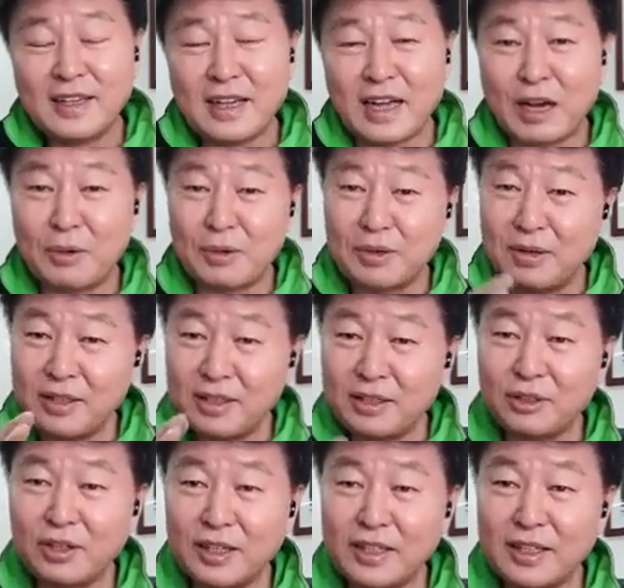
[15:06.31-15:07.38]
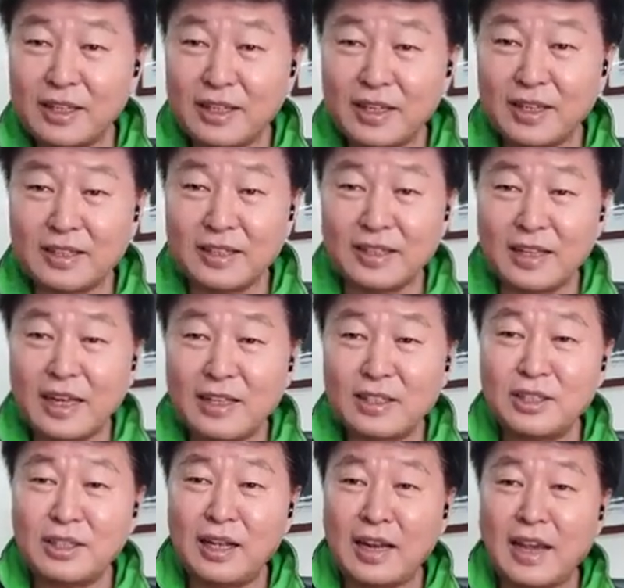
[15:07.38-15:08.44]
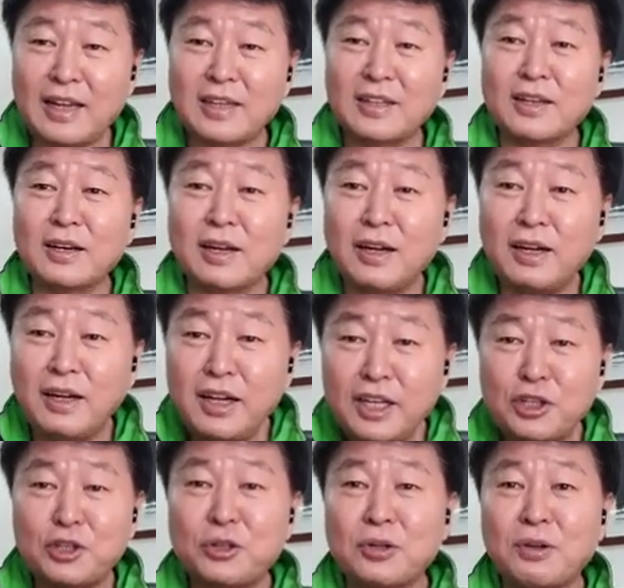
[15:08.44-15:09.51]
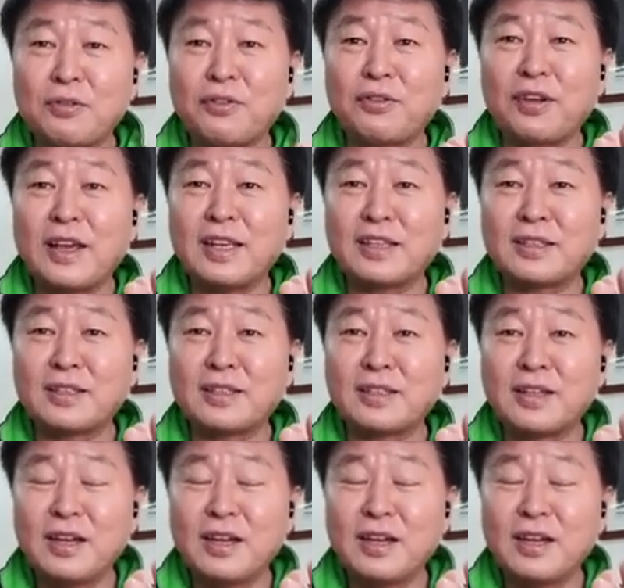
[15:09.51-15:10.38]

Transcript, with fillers: Our Christianity is not like the leecher faith.